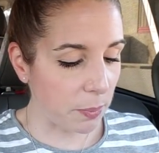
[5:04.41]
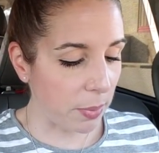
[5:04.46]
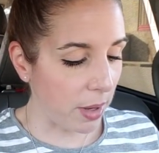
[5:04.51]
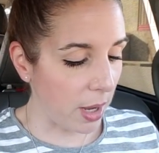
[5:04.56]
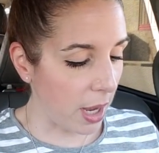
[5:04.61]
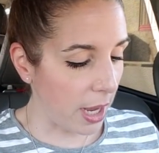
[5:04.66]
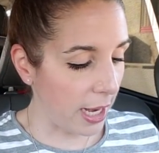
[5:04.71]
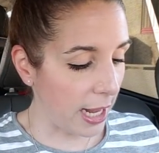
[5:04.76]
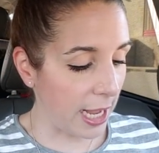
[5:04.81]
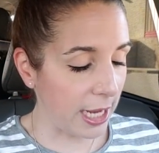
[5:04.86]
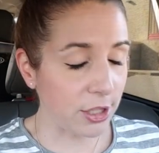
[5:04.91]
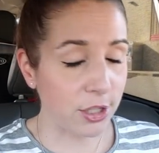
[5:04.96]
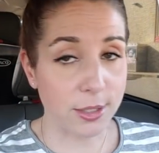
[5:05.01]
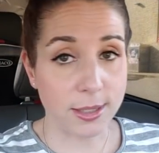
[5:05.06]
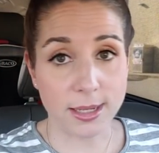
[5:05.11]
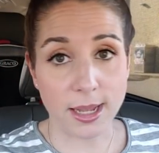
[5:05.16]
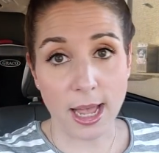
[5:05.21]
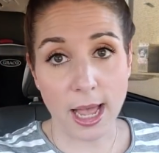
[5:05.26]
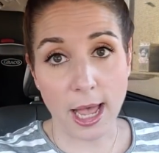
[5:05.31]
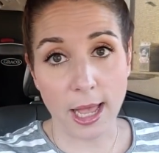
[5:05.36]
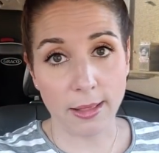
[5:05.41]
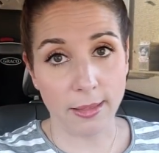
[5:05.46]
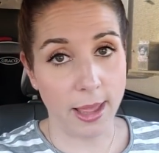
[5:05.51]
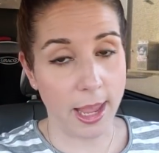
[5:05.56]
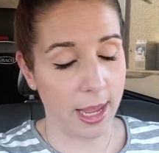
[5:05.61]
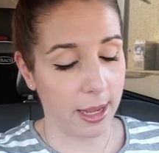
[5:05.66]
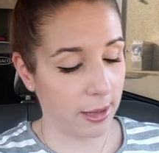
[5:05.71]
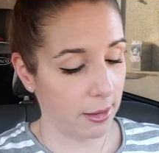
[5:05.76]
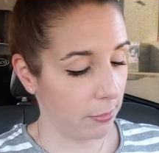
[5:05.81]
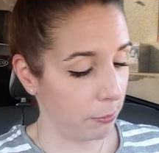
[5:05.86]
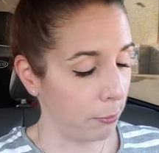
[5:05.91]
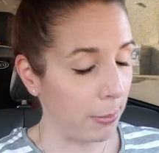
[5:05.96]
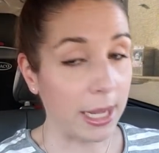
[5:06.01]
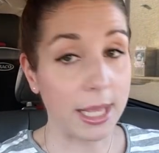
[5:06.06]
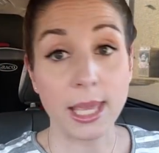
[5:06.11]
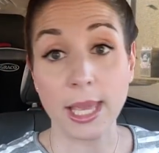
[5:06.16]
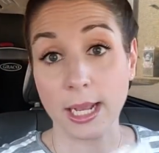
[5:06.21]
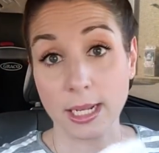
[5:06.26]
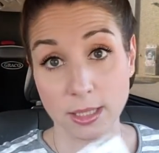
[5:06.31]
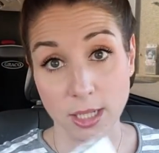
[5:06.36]
but I just got like my
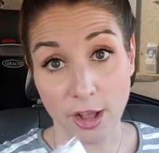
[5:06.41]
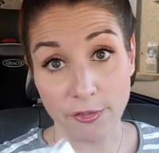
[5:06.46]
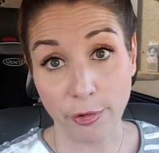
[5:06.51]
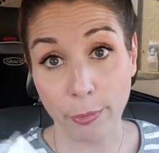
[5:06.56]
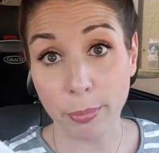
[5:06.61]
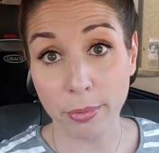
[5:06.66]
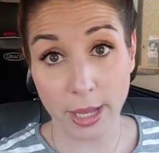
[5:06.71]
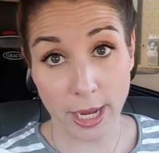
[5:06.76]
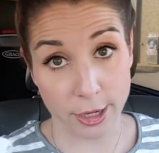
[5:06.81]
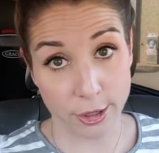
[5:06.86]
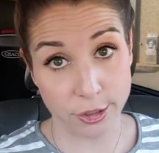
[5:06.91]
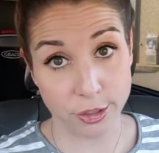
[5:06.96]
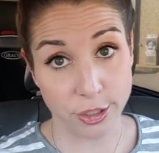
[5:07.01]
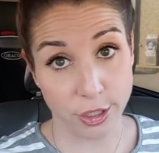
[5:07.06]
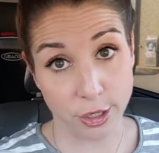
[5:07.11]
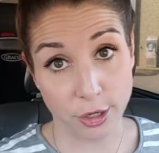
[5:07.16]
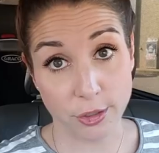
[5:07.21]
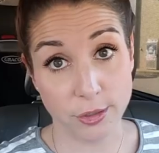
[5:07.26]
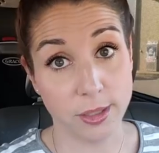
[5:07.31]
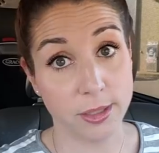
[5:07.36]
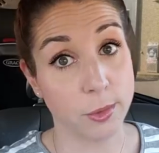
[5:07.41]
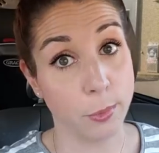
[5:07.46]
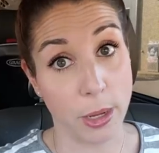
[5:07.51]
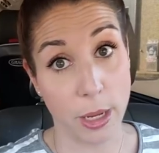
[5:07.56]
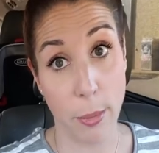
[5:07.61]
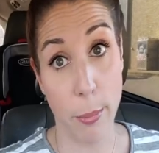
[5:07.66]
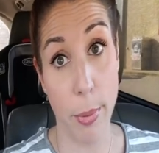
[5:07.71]
kicks off of planner stickers this week